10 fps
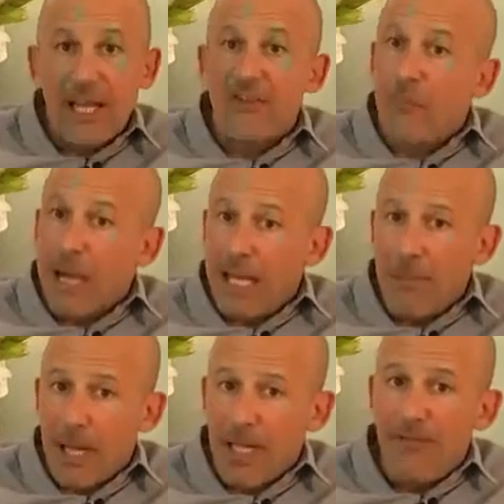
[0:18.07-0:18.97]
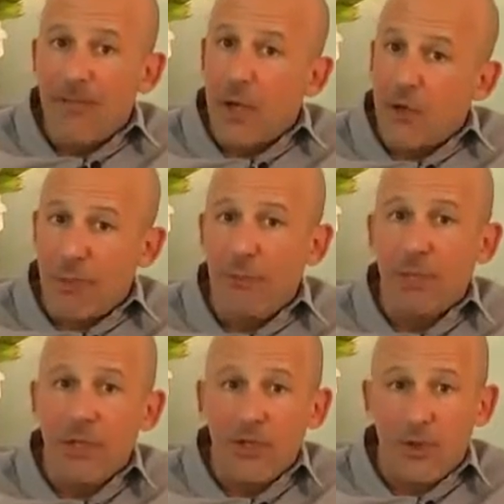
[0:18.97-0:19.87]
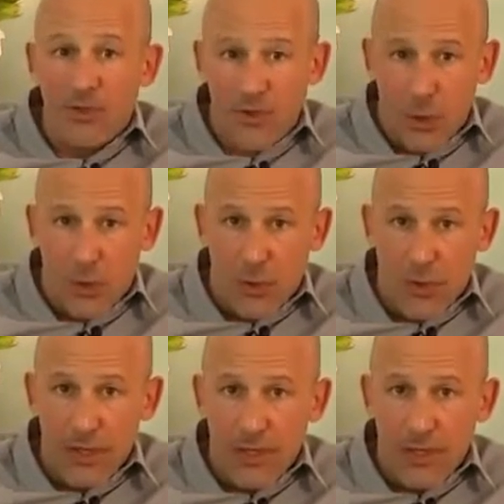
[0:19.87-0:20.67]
It's making money for those people that you saw,